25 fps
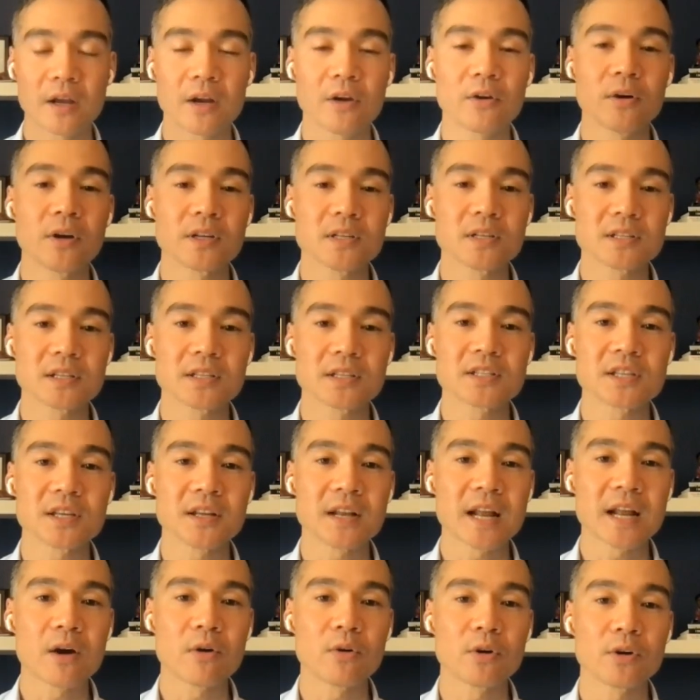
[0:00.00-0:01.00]
areas, let's
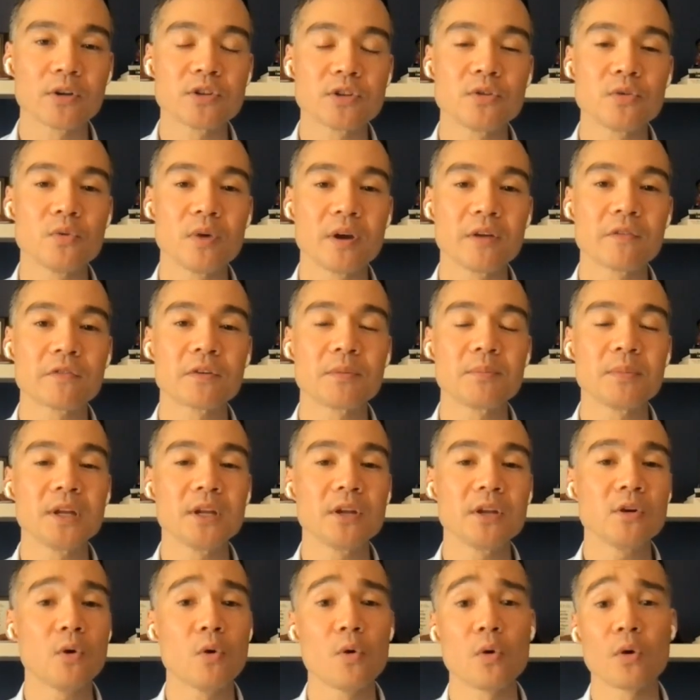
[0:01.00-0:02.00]
say an hour or two away from
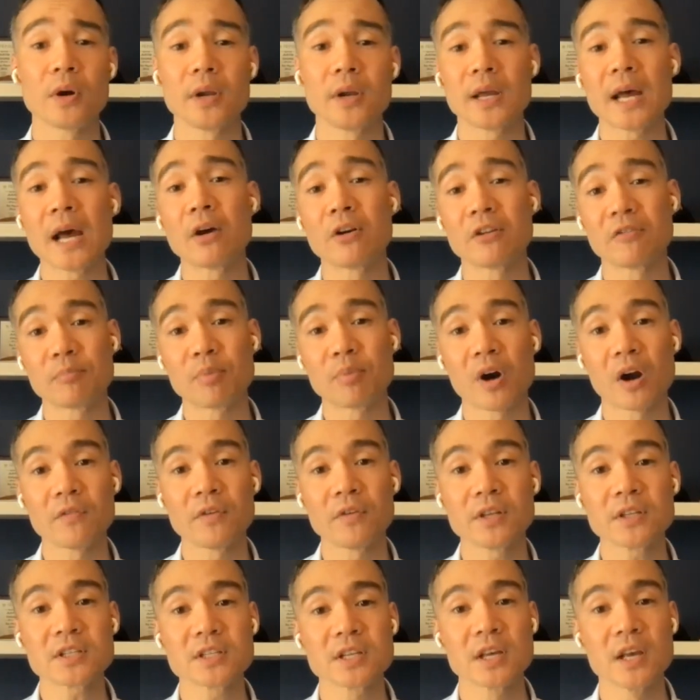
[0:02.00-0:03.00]
me or out of
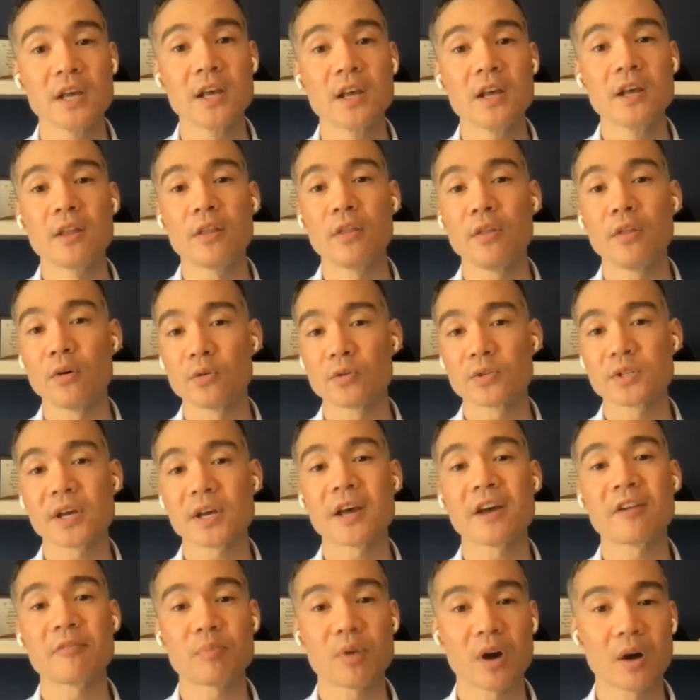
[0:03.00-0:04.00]
province, those
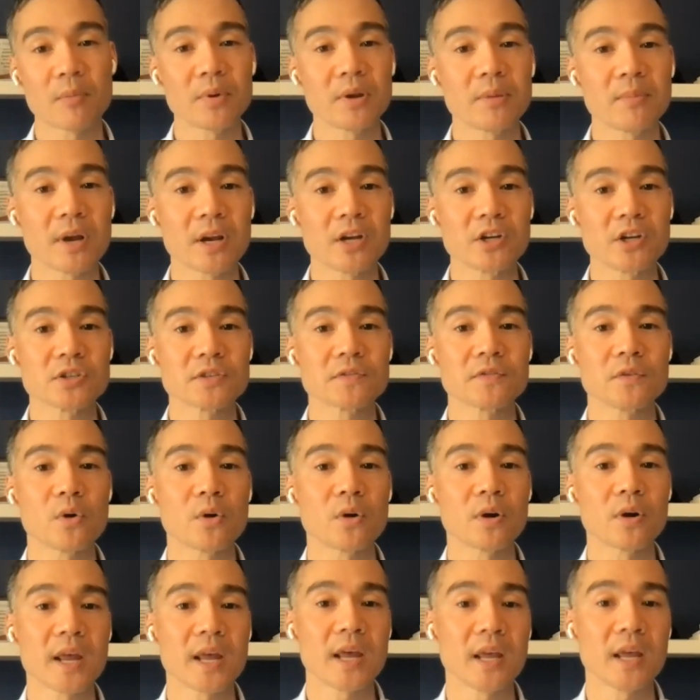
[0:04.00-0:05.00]
I have property managers
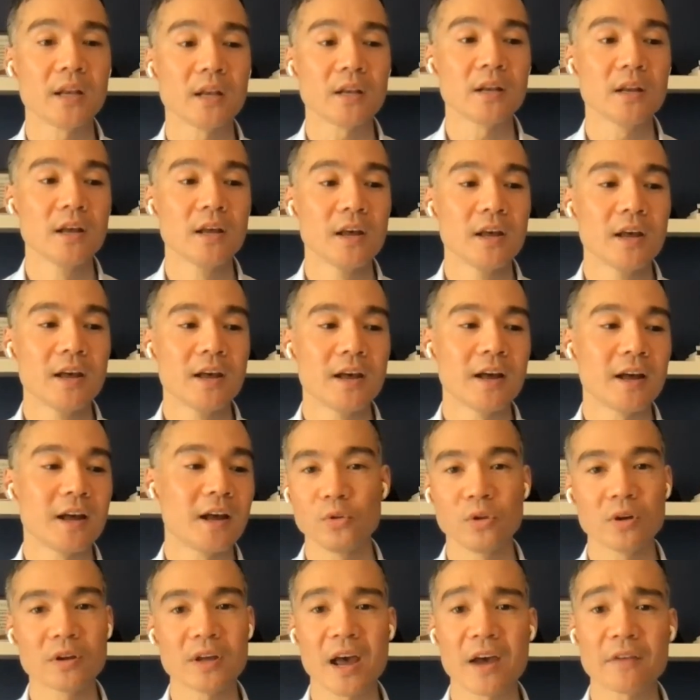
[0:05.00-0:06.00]
for and
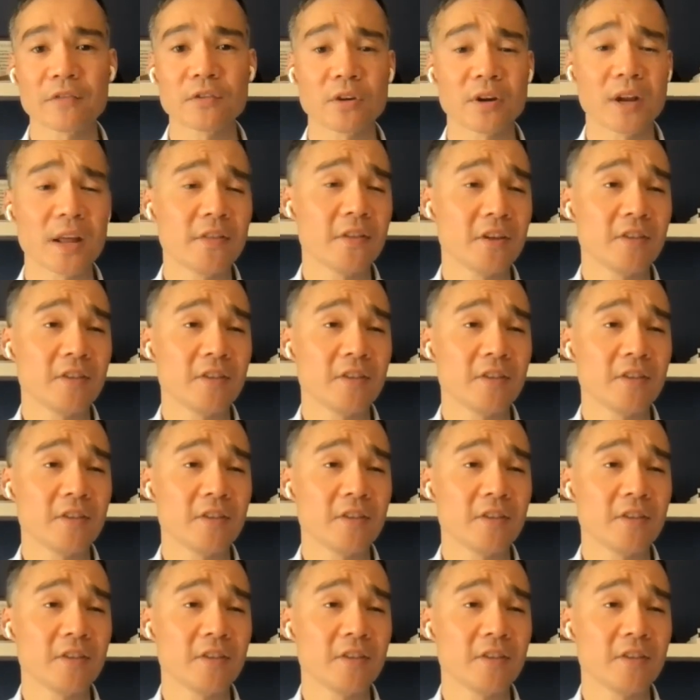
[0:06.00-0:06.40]
who look after it.